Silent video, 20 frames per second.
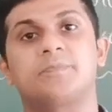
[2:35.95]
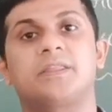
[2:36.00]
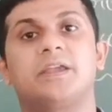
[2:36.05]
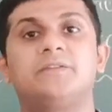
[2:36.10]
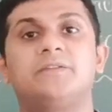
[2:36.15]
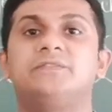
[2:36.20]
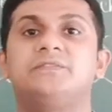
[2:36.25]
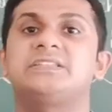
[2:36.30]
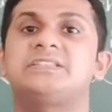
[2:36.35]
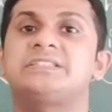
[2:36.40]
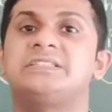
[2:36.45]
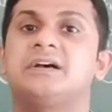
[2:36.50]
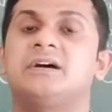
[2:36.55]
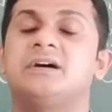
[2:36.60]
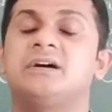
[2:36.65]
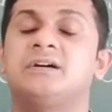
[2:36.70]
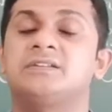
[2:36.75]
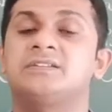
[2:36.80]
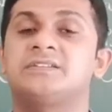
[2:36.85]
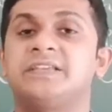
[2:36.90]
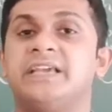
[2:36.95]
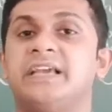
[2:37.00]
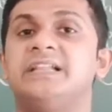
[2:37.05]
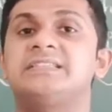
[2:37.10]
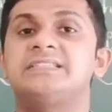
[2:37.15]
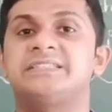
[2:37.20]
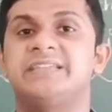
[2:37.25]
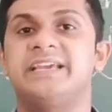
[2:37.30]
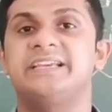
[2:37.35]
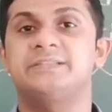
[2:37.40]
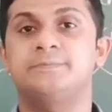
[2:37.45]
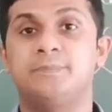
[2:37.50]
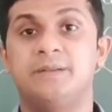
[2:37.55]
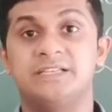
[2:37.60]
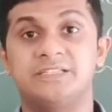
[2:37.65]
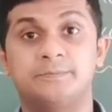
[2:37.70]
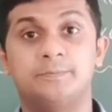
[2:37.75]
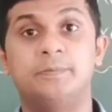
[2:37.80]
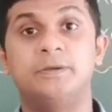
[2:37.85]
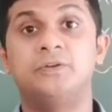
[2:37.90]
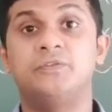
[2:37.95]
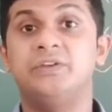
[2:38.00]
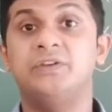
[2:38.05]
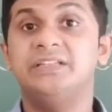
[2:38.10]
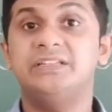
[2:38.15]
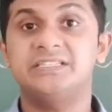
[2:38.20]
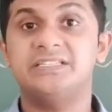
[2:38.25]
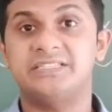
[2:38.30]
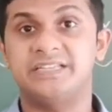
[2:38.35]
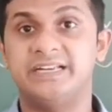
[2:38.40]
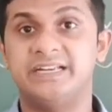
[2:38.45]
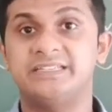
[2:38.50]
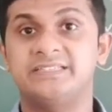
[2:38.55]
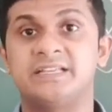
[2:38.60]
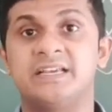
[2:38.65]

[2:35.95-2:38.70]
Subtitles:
If the sales takes place between the states,